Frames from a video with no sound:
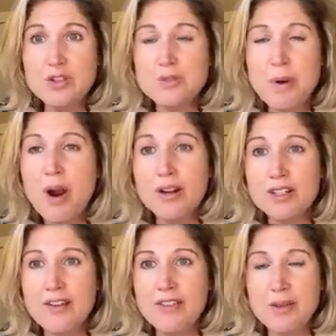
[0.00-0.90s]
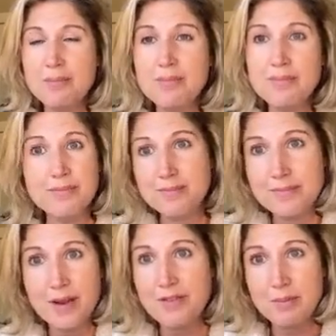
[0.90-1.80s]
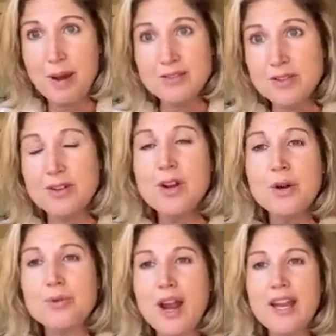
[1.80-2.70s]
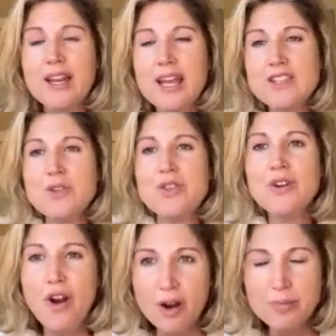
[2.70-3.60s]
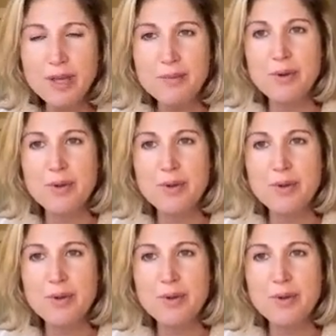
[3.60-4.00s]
part of the puzzle, right? And so there are people